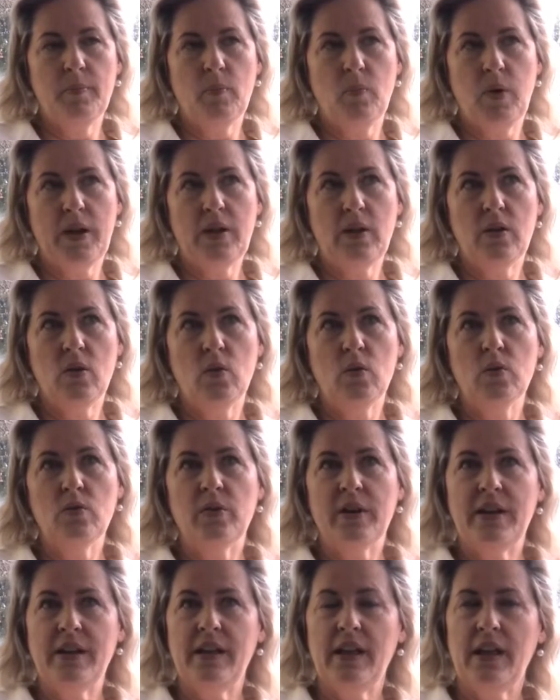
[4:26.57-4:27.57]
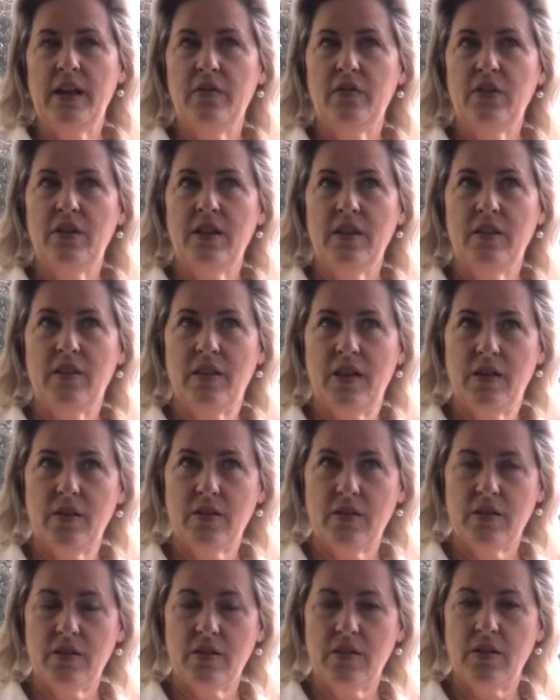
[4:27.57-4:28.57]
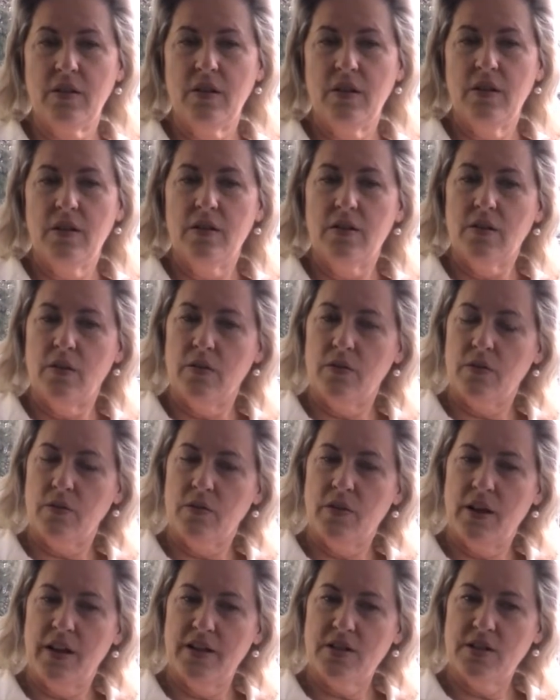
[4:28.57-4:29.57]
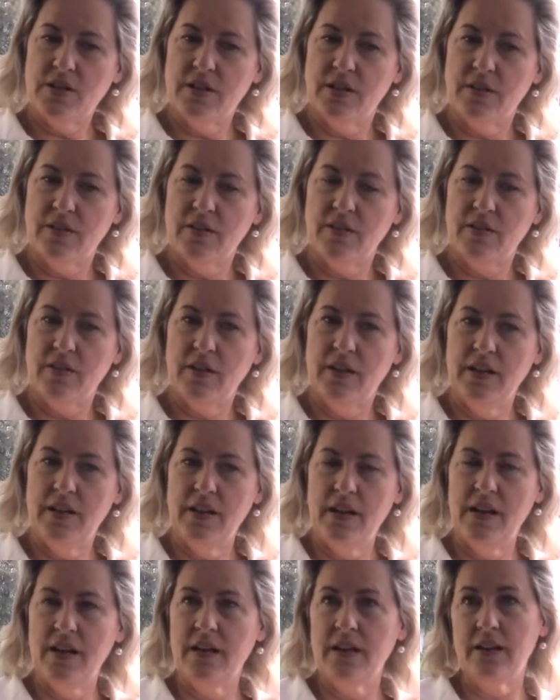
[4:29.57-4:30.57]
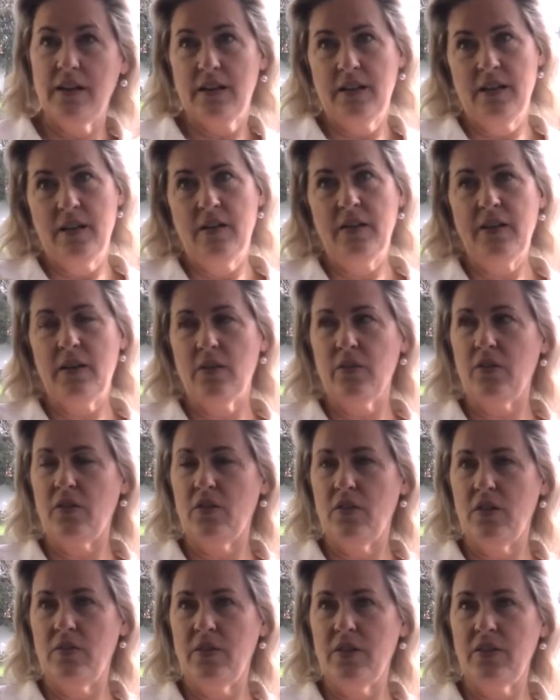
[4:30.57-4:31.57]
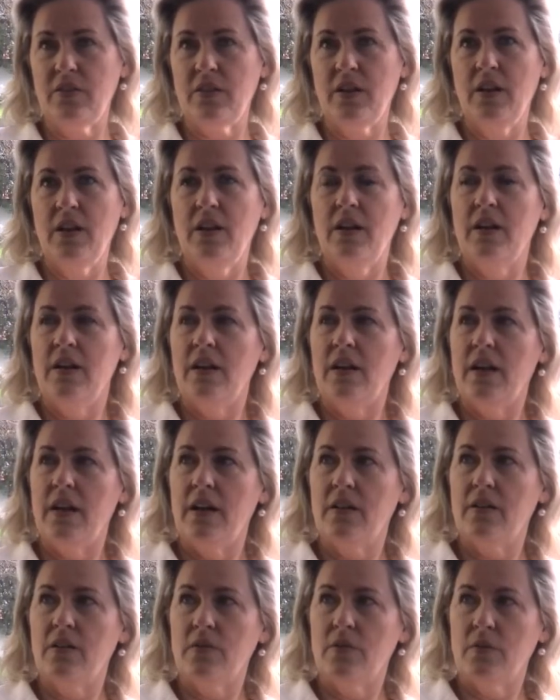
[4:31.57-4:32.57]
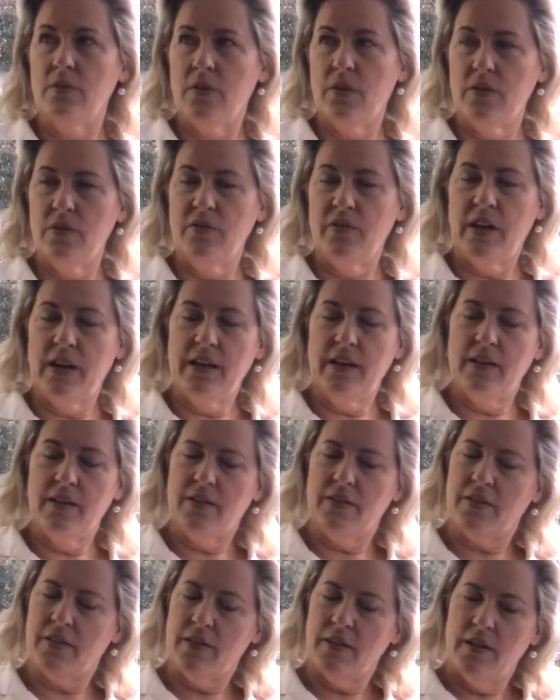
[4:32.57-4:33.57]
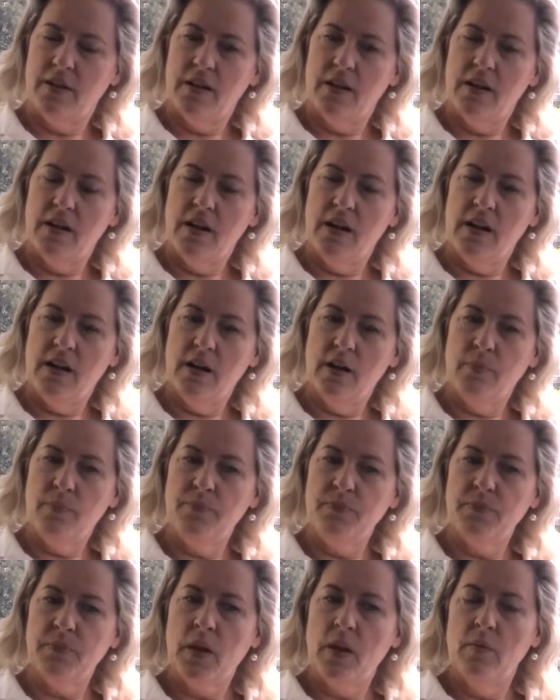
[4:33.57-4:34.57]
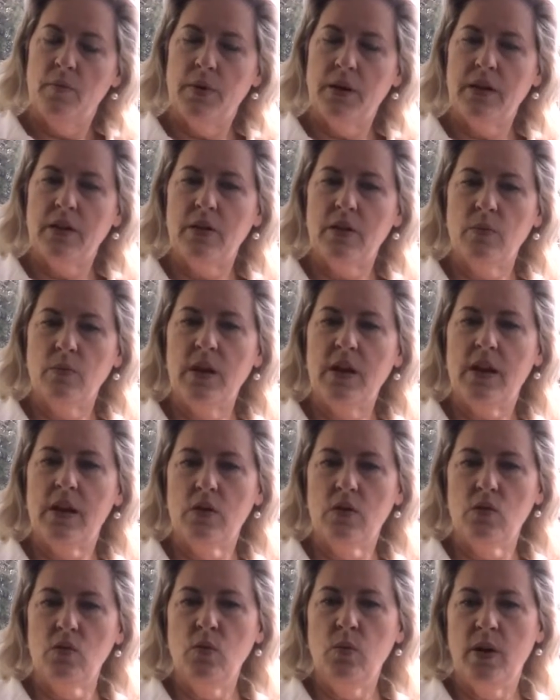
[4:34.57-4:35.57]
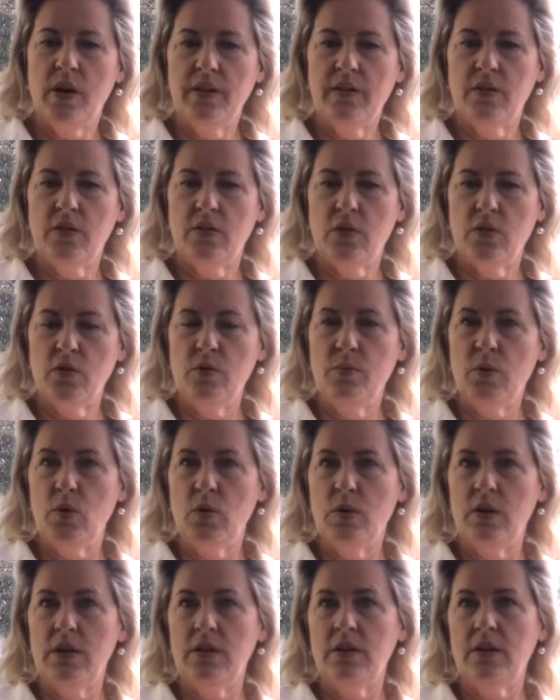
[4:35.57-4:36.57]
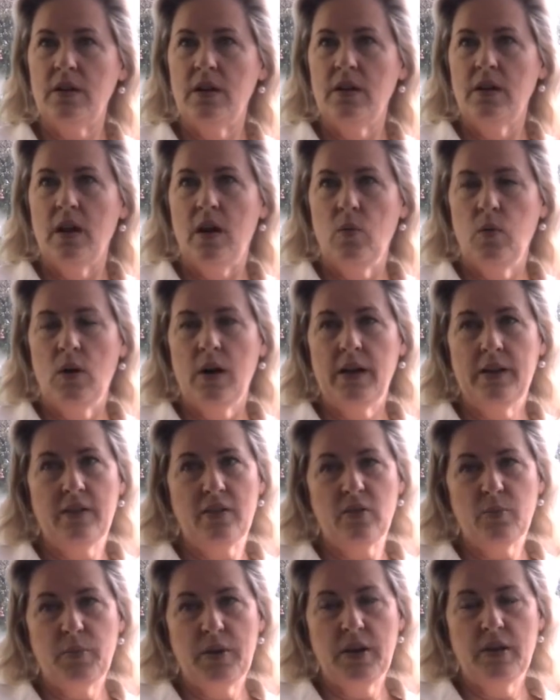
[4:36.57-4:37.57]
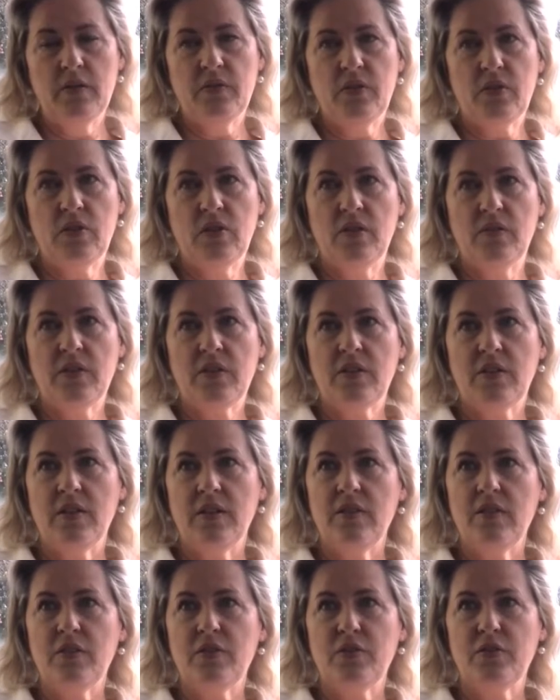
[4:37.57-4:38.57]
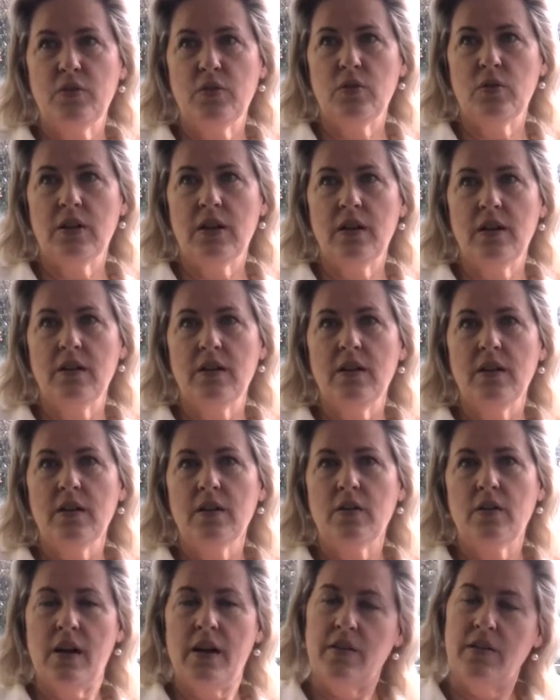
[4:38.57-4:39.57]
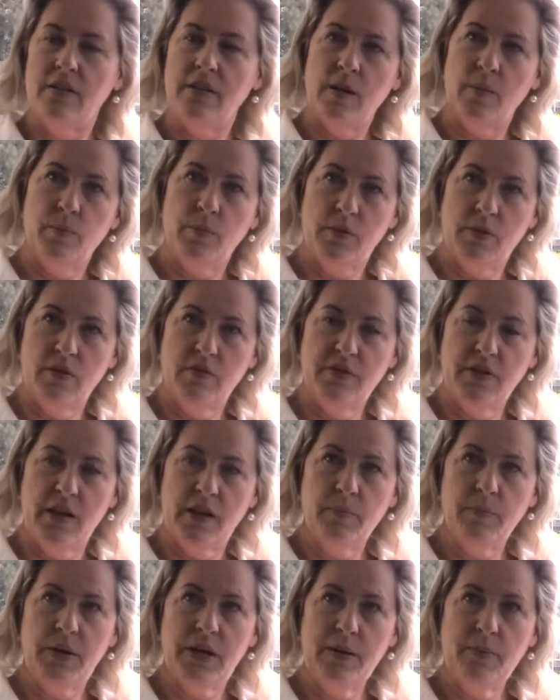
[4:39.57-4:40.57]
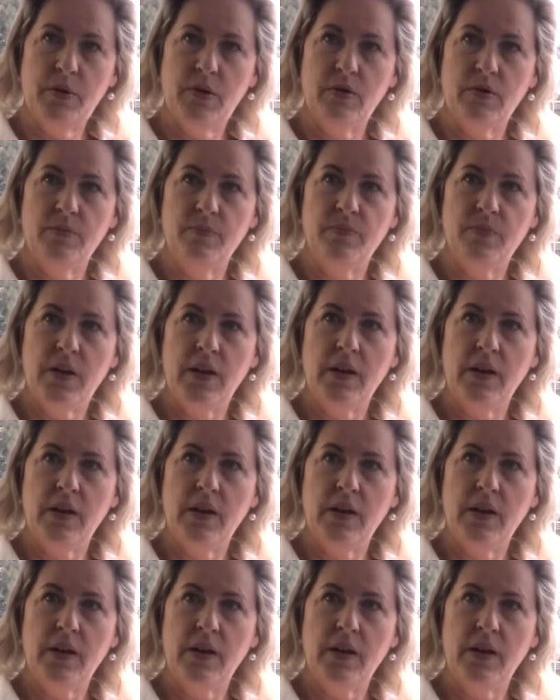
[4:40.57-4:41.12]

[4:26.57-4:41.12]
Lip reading: We already have 10,000 consultations a year in our health service at Rotovegas, but I think we can always do more, a wider spread of services for a greater number of young people.